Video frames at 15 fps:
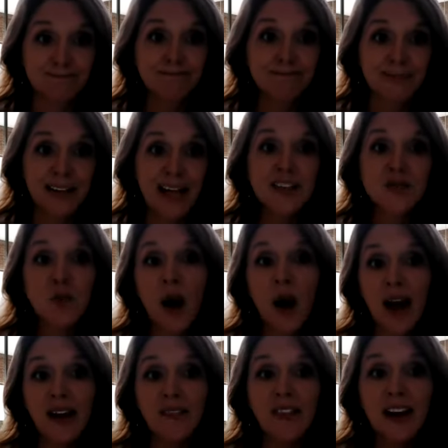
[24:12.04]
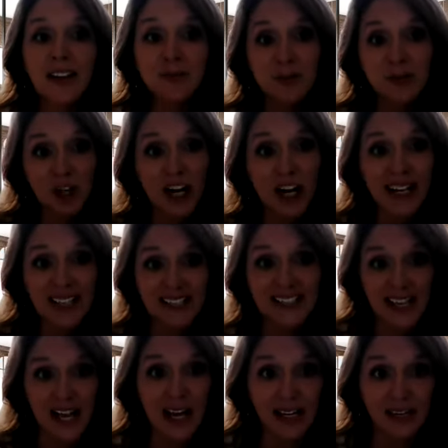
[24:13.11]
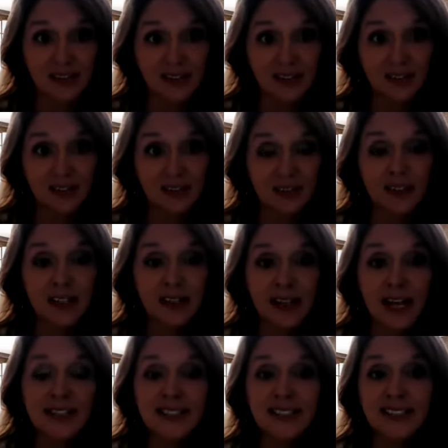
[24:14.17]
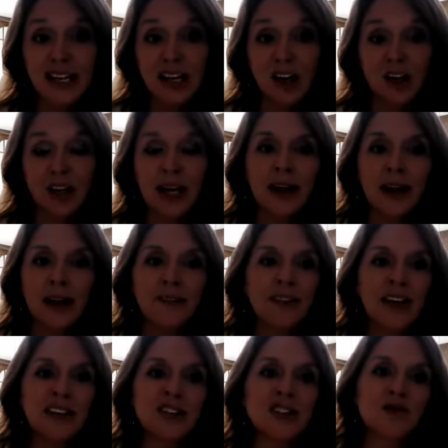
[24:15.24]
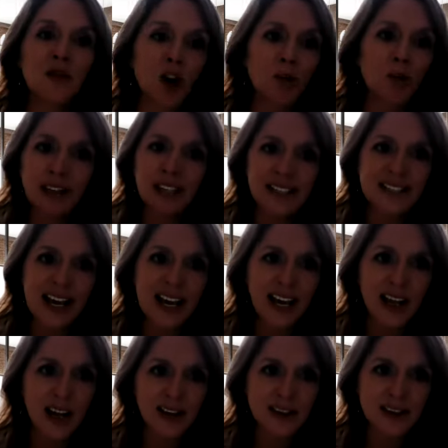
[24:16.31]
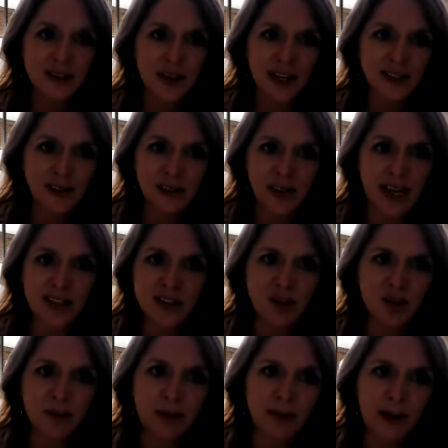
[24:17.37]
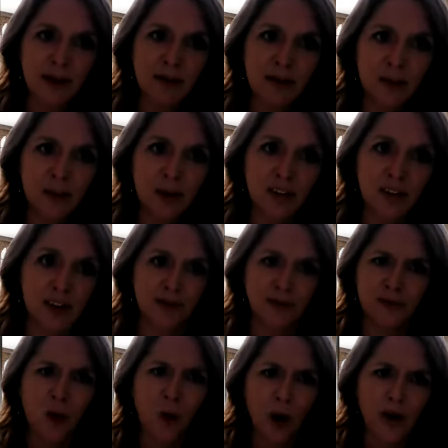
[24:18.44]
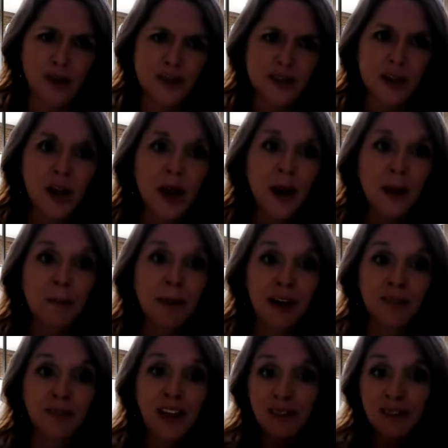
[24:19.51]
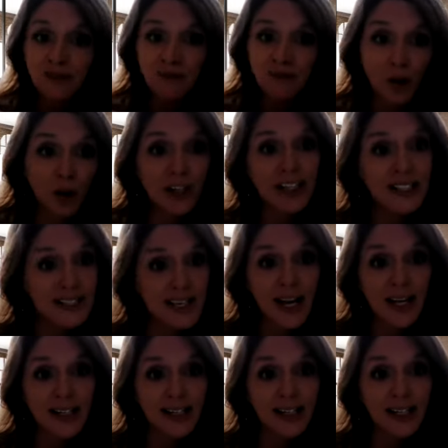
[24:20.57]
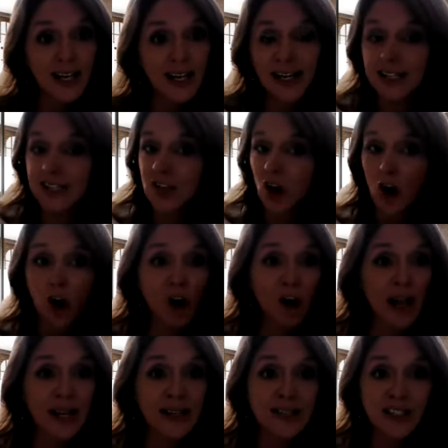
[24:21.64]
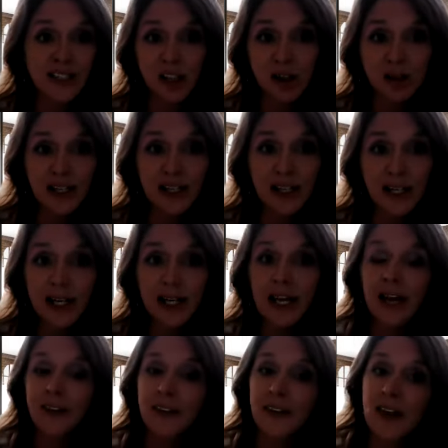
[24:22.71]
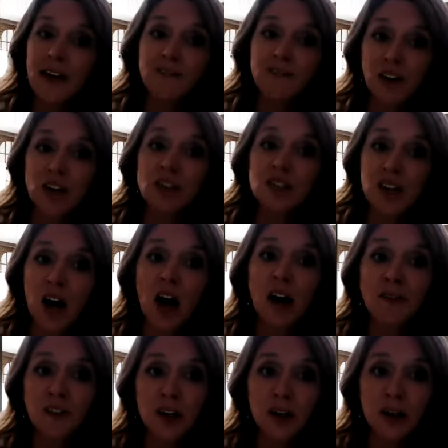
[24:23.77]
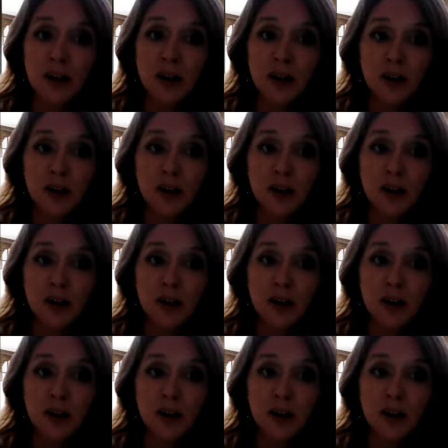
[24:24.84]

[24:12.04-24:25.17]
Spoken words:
But you got to get it signed. That's the deal. Like if they just verbally say, yes, you can be the backup offer, then of course. But if they've fully signed it and it's all executed, and then that first offer